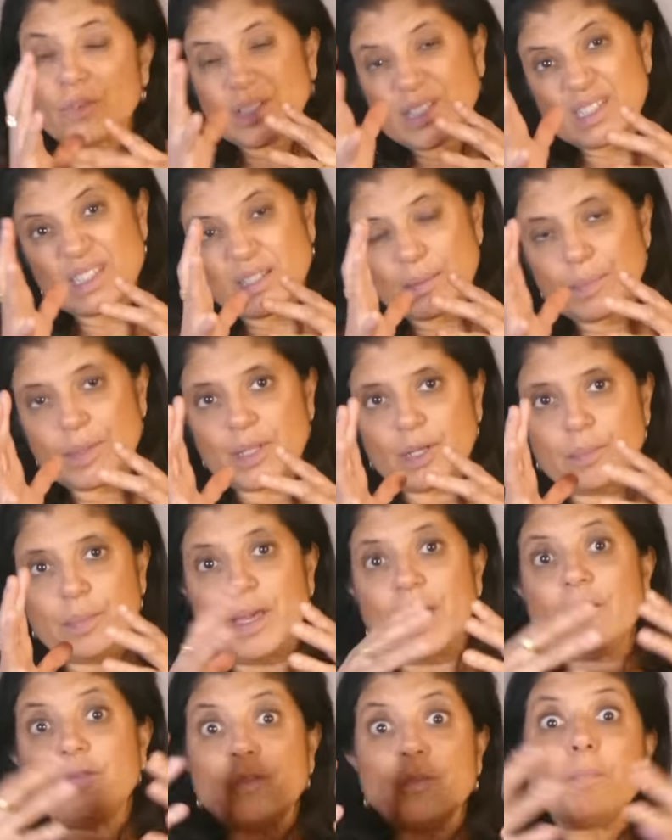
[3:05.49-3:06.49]
or at least some of their
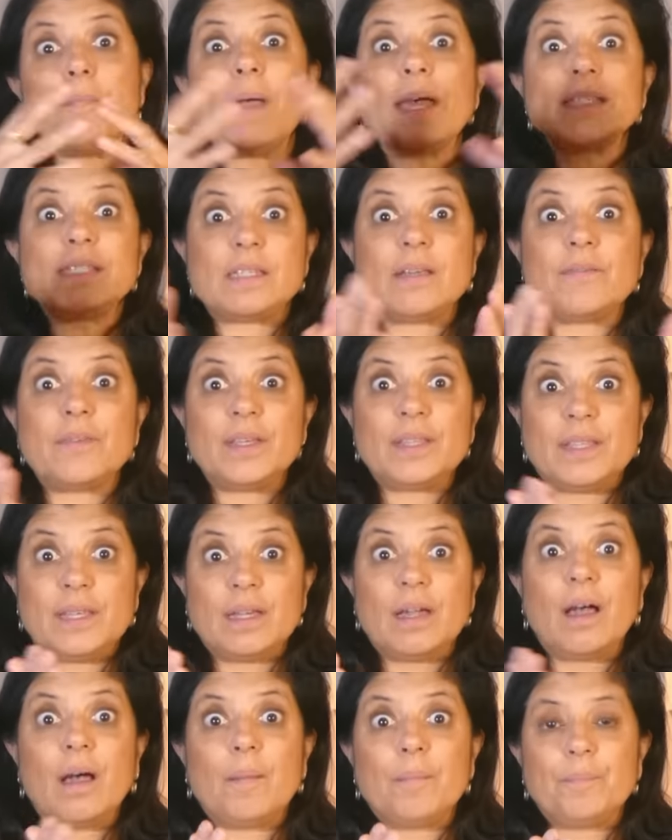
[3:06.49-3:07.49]
behavior, messed
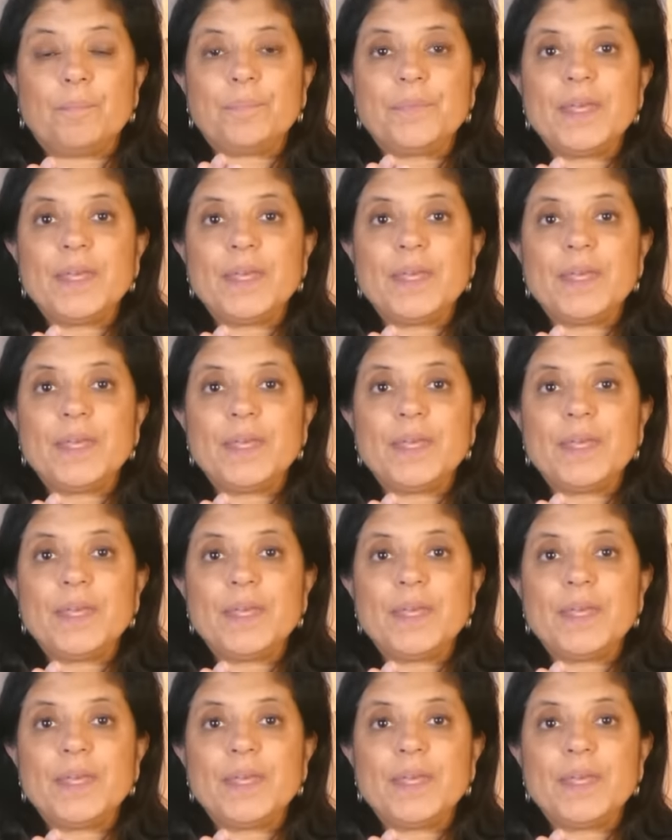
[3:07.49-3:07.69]
everything up.